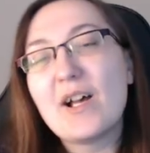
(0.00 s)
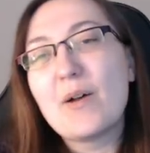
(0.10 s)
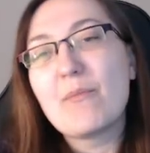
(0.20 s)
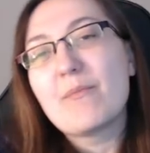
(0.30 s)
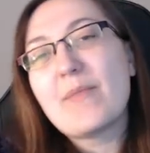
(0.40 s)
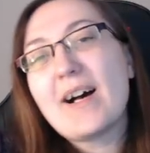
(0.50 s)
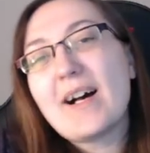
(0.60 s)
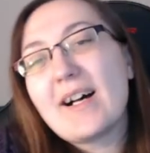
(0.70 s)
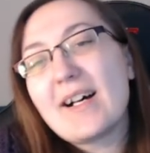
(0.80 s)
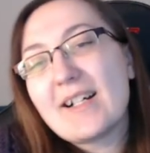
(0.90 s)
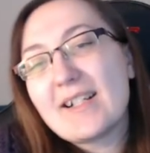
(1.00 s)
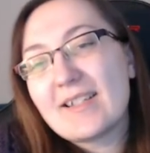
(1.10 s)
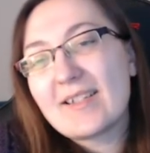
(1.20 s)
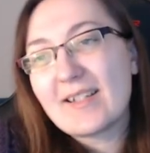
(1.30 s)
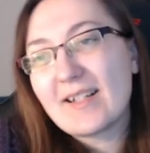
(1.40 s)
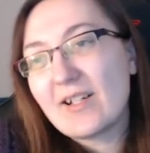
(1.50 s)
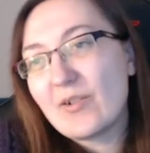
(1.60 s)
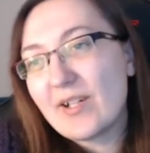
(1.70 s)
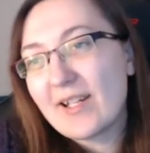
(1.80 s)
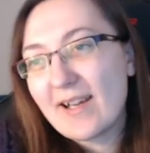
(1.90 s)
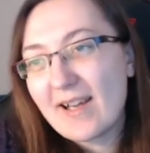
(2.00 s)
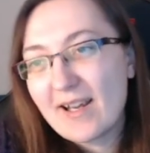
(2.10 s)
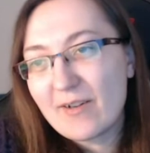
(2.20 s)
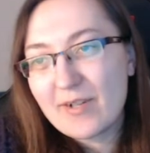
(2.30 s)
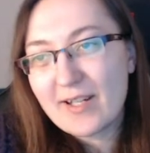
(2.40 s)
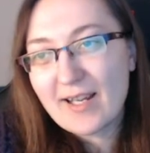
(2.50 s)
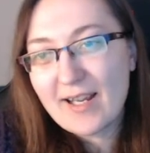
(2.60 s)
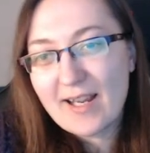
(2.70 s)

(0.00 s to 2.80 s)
But okay,